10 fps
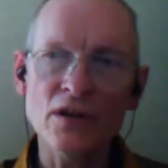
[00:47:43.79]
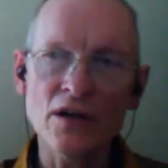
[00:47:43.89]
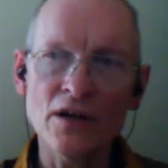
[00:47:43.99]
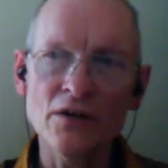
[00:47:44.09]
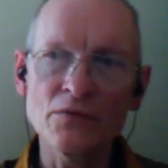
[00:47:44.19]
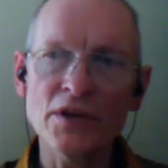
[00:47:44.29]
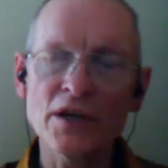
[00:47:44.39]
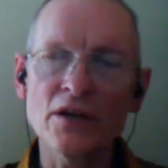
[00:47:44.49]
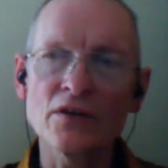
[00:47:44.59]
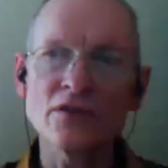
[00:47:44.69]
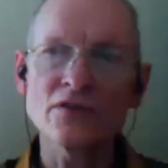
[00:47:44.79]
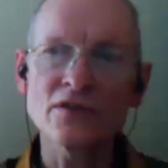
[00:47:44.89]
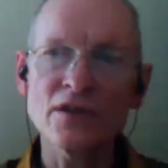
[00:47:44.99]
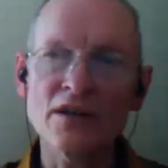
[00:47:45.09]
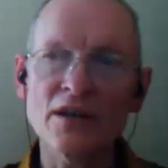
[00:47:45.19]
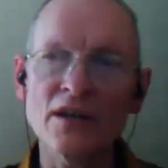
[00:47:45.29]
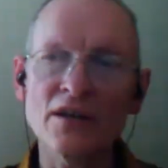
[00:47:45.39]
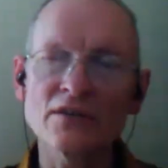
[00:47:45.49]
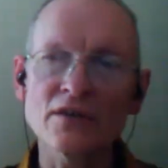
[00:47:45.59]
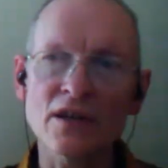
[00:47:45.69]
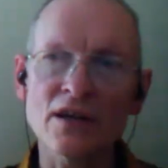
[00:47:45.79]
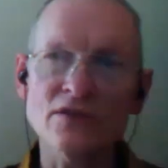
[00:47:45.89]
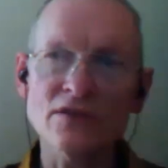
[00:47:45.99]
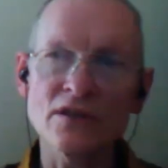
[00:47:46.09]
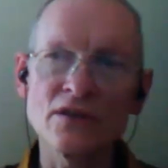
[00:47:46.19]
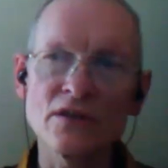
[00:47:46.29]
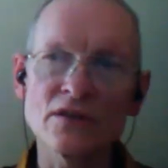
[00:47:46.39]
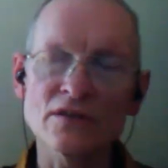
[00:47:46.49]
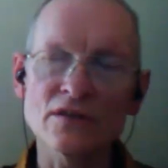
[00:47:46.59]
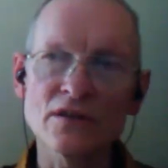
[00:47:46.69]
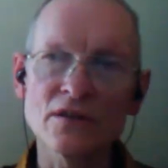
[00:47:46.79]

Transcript: calm down, and steady into that stillness.